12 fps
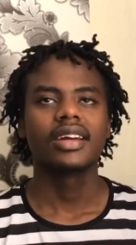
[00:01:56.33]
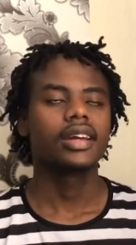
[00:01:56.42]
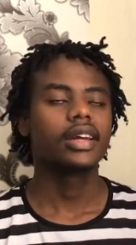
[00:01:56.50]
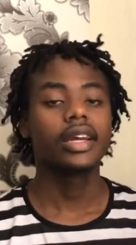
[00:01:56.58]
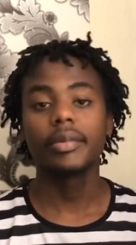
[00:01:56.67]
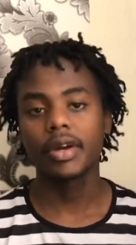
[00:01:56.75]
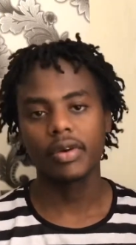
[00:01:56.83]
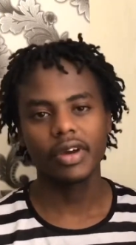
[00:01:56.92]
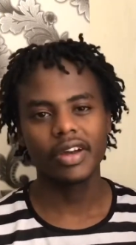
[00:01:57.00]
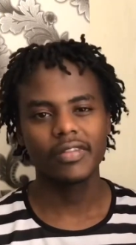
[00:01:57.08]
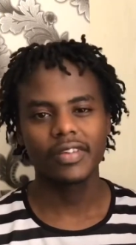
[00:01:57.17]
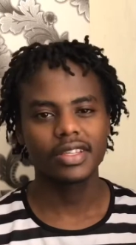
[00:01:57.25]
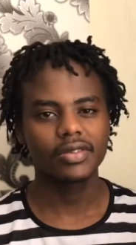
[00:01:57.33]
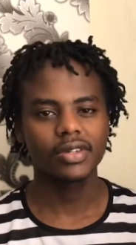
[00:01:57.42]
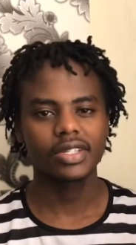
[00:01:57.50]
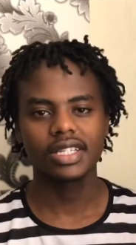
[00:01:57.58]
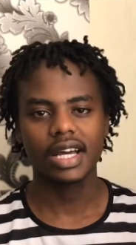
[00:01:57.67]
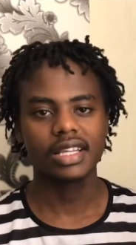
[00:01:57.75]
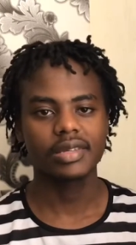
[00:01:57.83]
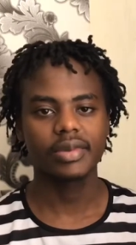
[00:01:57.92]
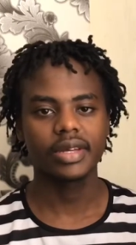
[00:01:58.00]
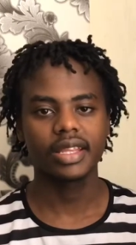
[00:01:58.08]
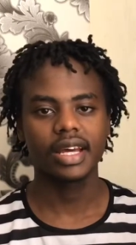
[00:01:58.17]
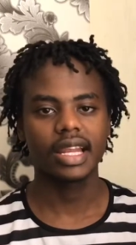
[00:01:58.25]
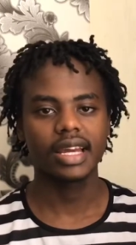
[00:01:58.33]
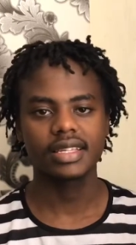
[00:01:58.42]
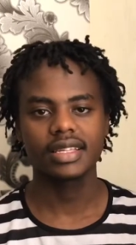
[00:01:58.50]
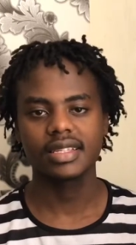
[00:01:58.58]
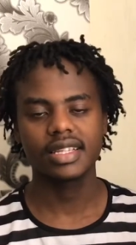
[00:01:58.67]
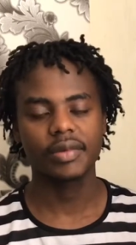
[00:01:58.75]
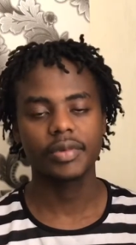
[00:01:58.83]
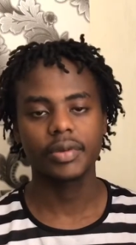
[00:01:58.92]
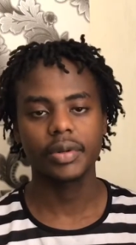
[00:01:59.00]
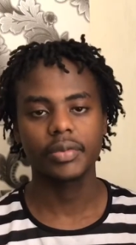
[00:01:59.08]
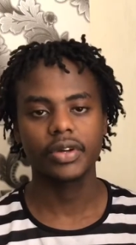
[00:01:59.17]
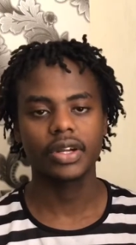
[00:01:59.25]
imekuwa hivyo. It's what has been there like since time immemorial.